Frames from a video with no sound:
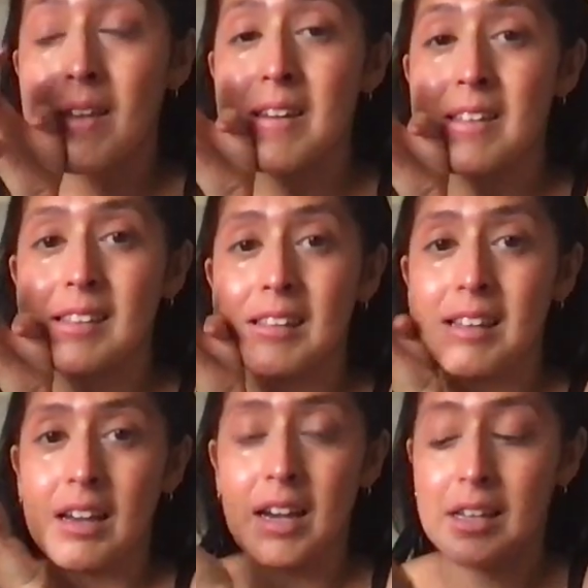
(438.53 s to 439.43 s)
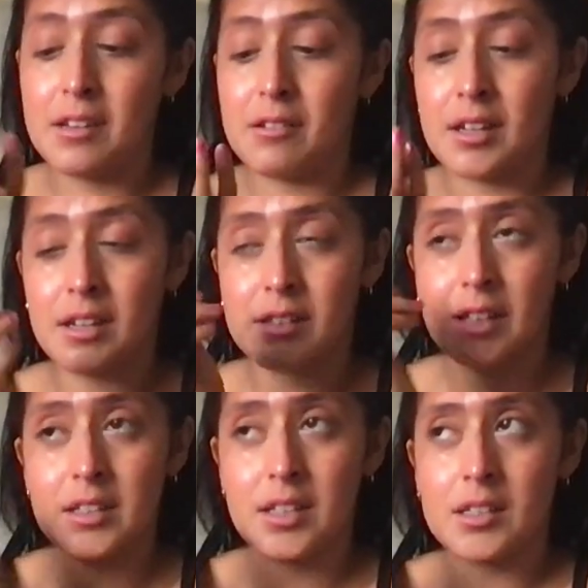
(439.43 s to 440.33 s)
And I know that good
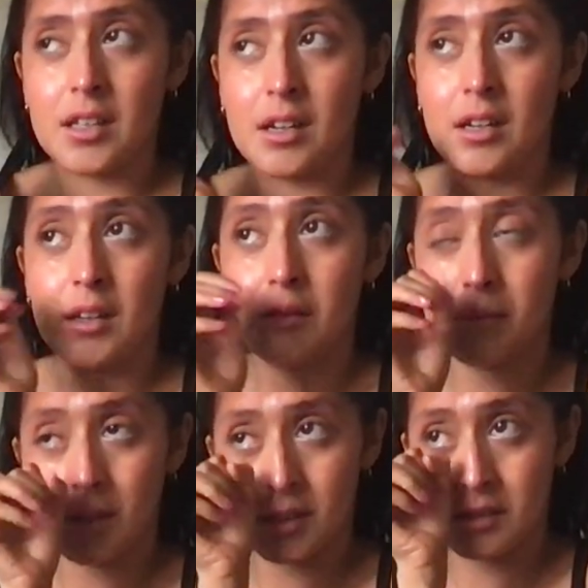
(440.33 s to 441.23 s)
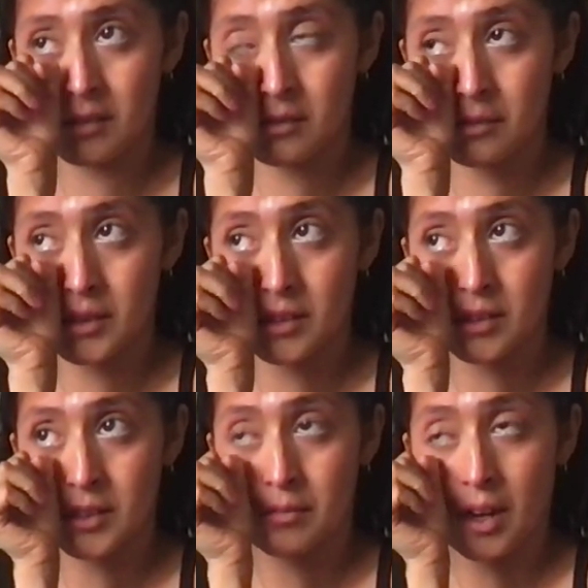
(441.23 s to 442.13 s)
things take time, but oh my
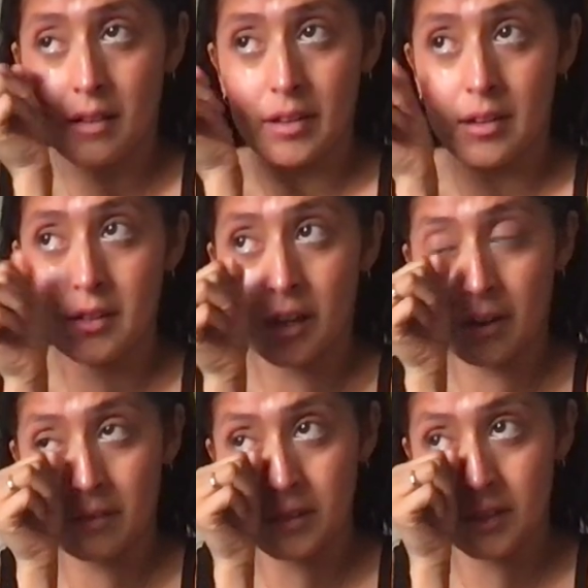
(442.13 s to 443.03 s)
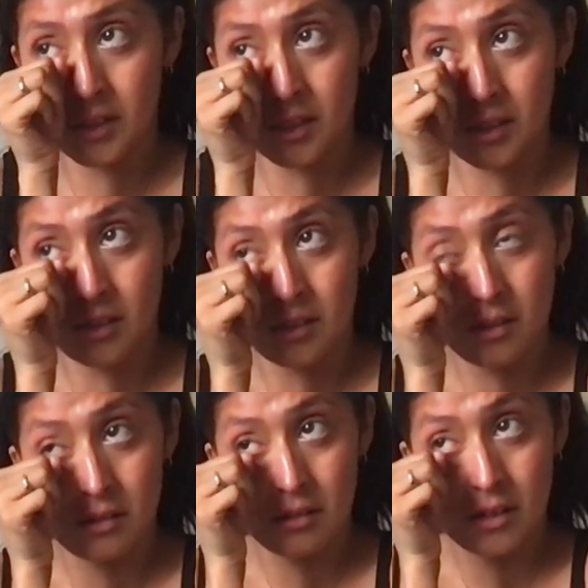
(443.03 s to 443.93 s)
gosh, I'm kind of getting tired of this shit.
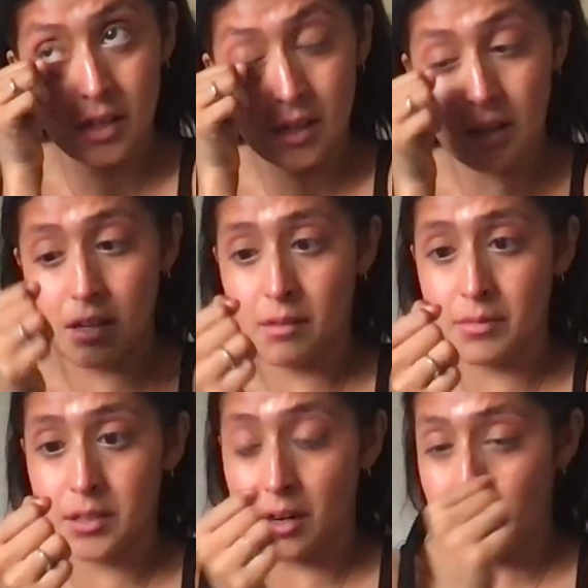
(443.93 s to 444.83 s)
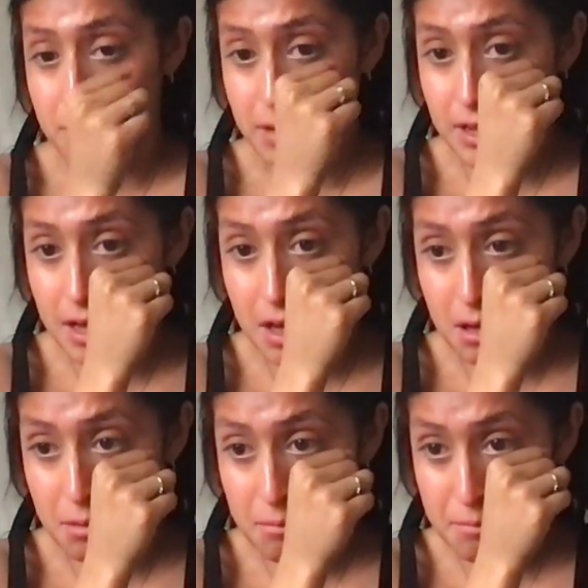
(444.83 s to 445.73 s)
Okay, I'm sorry, but I am.